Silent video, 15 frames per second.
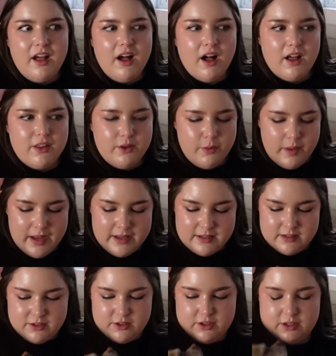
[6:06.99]

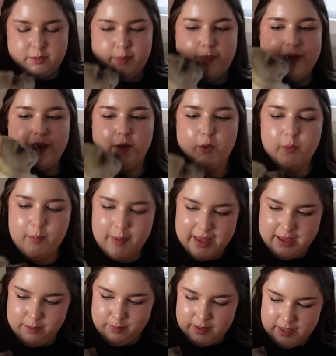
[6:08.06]
Otherwise, it's just a big old
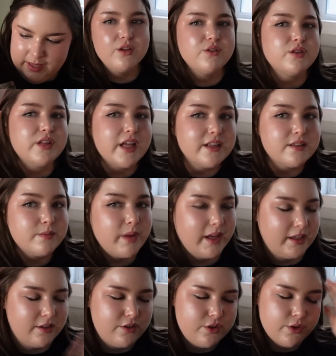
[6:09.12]
baby. So that's
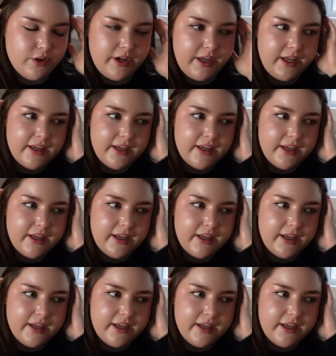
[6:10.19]
my story.